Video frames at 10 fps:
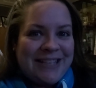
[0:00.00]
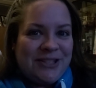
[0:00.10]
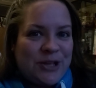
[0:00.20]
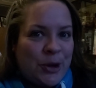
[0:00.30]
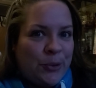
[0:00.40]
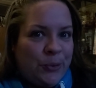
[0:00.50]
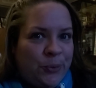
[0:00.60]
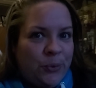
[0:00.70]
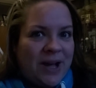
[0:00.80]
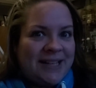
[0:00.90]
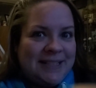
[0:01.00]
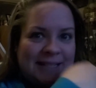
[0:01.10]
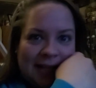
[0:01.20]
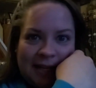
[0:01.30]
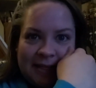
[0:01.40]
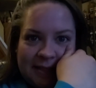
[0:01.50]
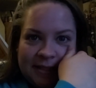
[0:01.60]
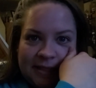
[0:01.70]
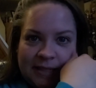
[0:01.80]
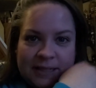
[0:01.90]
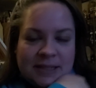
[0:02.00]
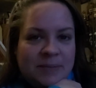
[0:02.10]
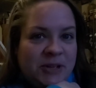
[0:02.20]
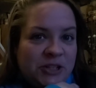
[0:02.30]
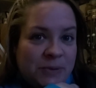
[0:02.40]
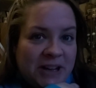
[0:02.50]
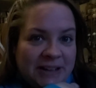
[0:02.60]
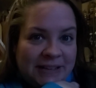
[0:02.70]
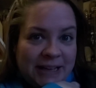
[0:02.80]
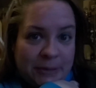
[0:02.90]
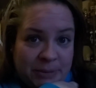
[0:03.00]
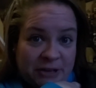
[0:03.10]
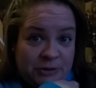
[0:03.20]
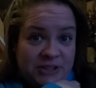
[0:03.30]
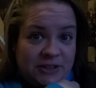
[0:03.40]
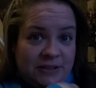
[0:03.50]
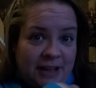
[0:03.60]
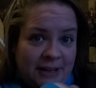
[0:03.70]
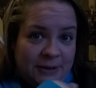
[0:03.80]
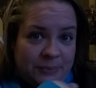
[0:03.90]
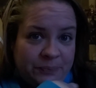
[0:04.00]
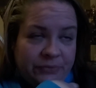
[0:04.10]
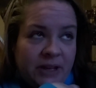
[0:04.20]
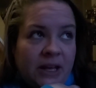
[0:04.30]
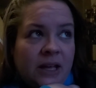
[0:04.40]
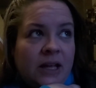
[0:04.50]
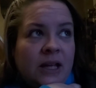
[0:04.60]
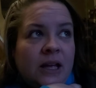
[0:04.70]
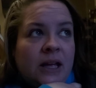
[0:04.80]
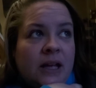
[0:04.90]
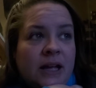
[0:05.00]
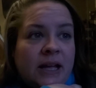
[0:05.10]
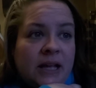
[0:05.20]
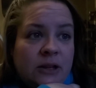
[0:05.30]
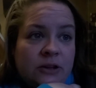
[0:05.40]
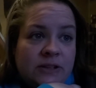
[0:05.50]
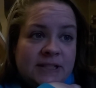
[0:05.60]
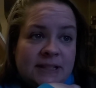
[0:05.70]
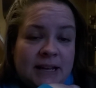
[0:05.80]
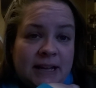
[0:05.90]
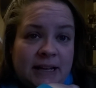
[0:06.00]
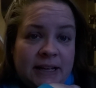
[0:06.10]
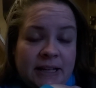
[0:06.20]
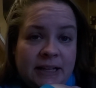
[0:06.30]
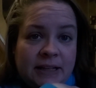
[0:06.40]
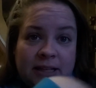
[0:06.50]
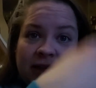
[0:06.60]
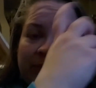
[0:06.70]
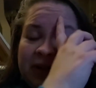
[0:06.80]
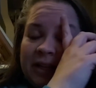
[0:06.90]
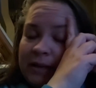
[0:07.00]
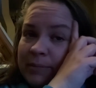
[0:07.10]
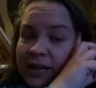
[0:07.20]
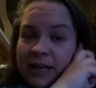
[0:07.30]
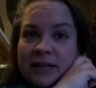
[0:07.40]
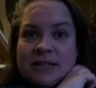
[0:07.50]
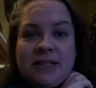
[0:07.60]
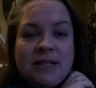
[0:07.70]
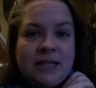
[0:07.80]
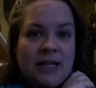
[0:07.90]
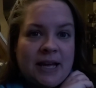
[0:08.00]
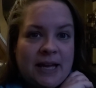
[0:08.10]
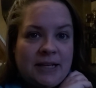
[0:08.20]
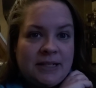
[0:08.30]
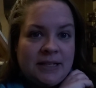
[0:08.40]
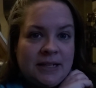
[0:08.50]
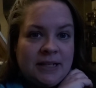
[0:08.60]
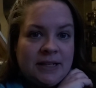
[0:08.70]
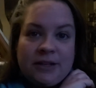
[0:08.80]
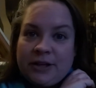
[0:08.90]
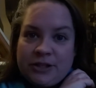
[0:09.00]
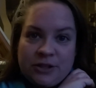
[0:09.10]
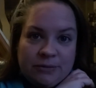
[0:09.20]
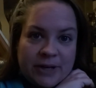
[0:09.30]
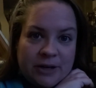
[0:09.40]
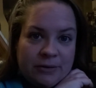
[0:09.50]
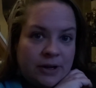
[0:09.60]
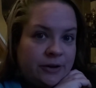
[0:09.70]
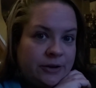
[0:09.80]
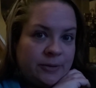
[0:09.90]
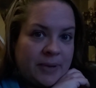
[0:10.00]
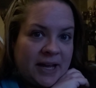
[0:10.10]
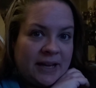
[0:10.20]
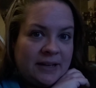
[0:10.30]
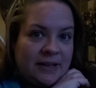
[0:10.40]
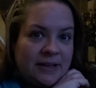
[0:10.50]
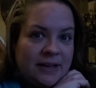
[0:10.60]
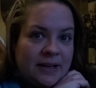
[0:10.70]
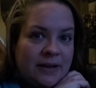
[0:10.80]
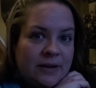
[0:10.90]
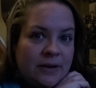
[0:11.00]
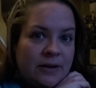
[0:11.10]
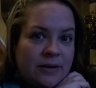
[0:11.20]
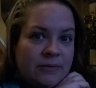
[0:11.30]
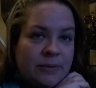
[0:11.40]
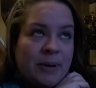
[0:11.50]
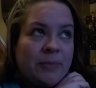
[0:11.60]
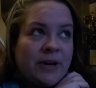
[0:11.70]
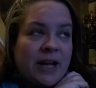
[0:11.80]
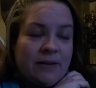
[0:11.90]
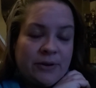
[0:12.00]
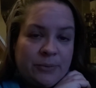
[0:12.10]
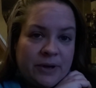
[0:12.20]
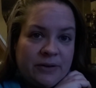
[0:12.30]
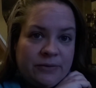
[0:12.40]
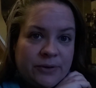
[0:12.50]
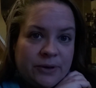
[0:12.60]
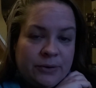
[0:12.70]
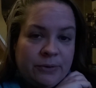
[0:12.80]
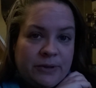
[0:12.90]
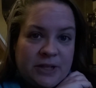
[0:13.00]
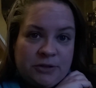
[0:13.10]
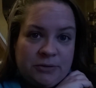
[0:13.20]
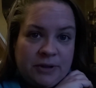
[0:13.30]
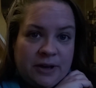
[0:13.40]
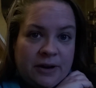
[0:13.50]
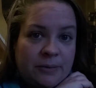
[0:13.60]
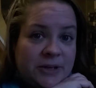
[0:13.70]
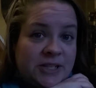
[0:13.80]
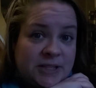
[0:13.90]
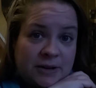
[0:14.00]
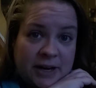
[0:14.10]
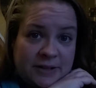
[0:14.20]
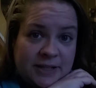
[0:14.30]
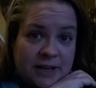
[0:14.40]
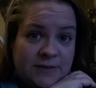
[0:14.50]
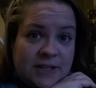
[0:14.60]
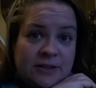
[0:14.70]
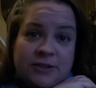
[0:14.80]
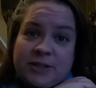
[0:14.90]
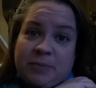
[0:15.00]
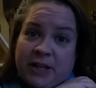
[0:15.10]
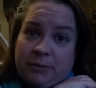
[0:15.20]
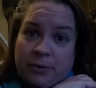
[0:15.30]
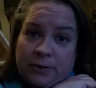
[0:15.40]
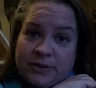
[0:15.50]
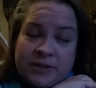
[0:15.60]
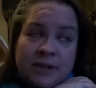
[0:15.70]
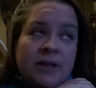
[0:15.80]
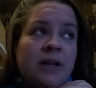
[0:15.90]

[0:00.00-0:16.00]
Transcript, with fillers: So what does spirituality and boundaries look like? It looks like keeping in mind that there is no right or wrong, good or bad, remembering everyone for who and what they truly are, which is their higher selves, and they're just playing roles,